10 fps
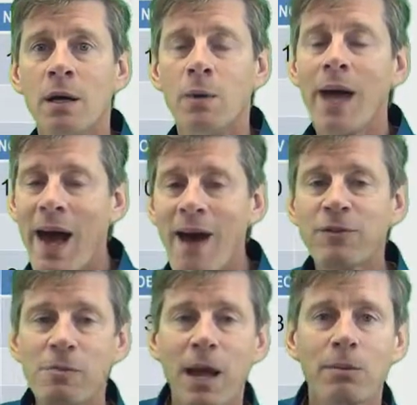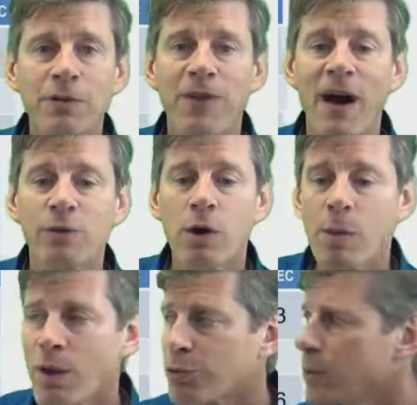We have to be able to factor our
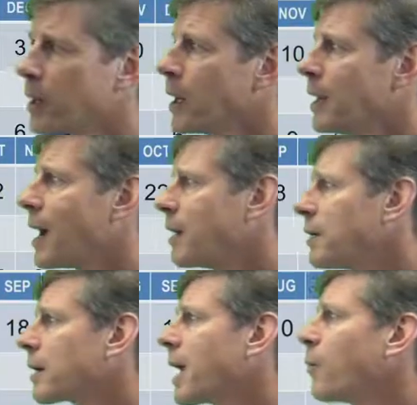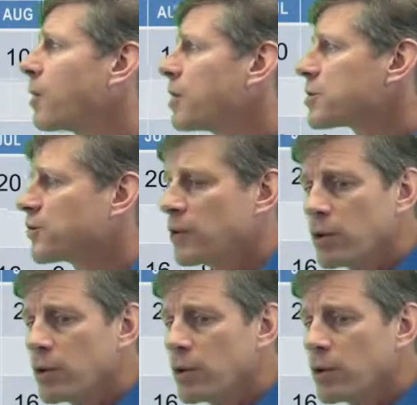way through it. Now, here again, where this